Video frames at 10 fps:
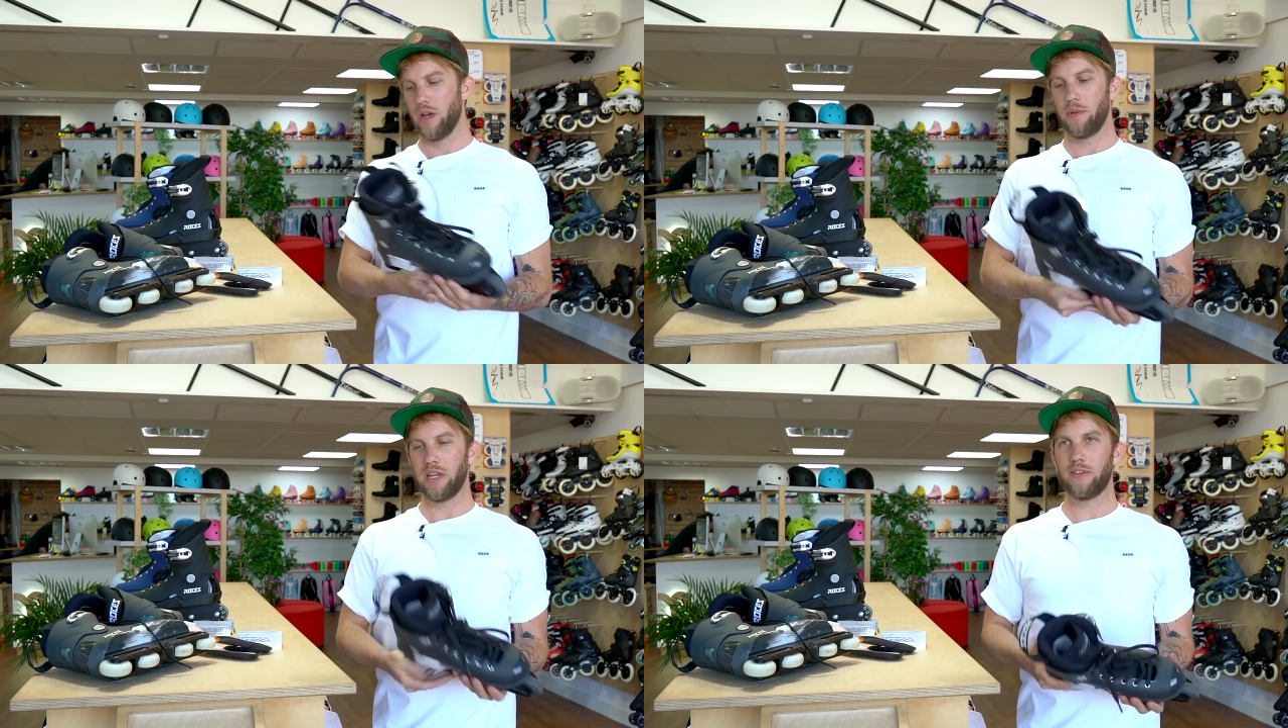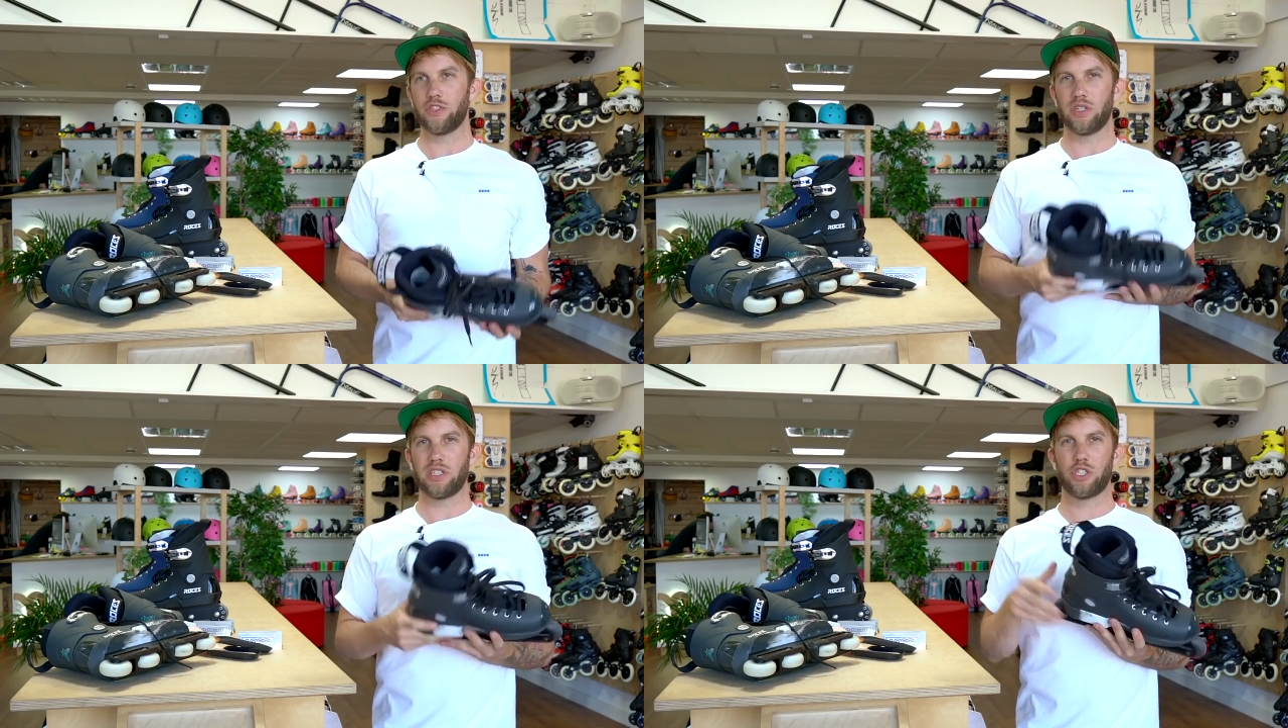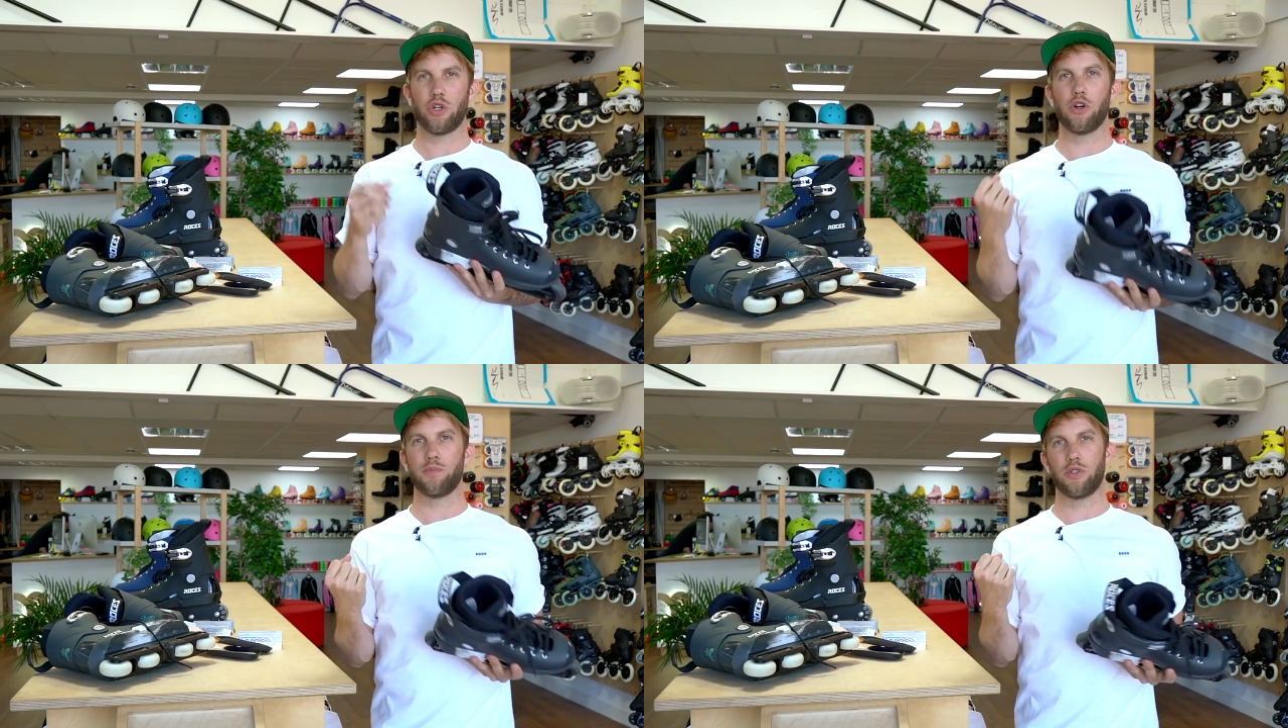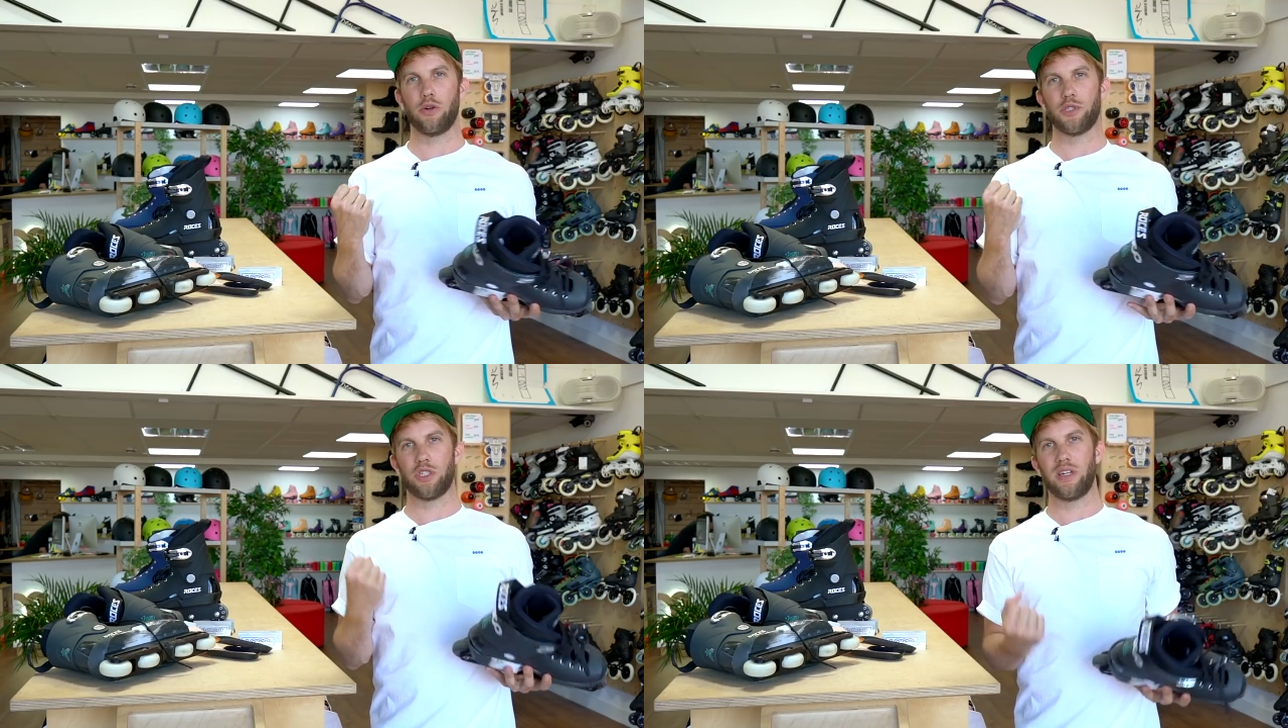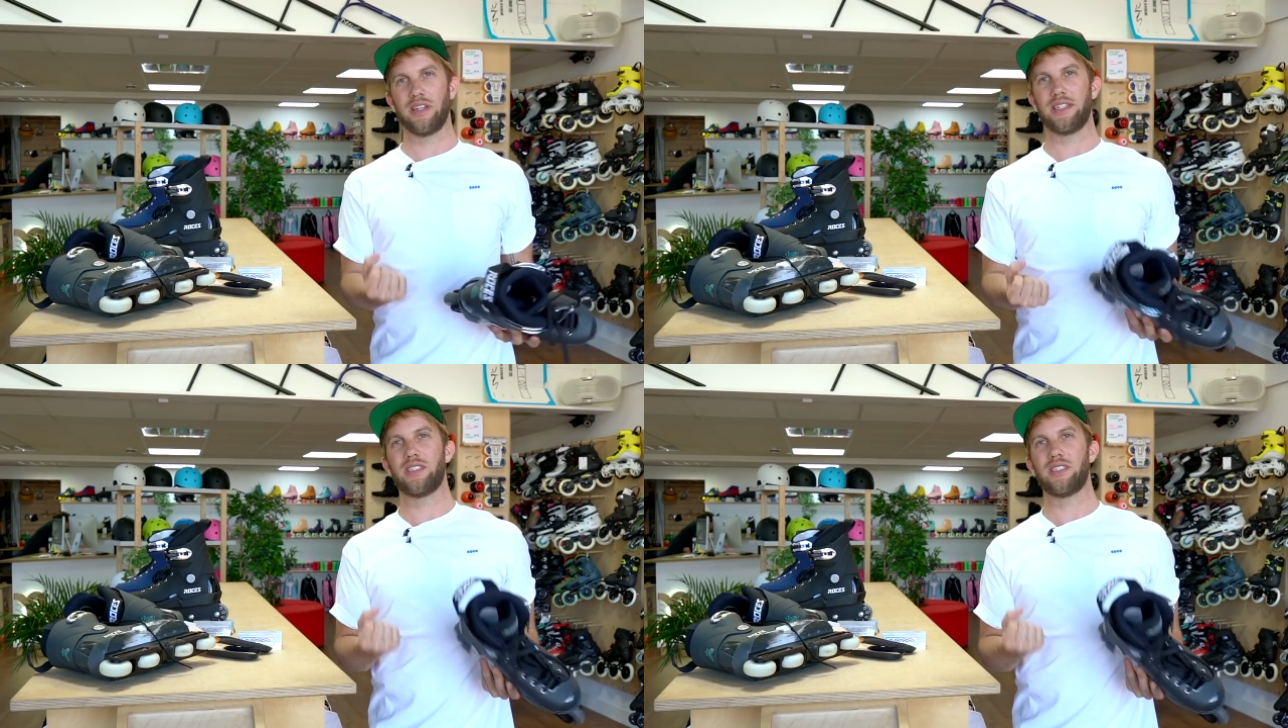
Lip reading: but it gives you this shock absorption and this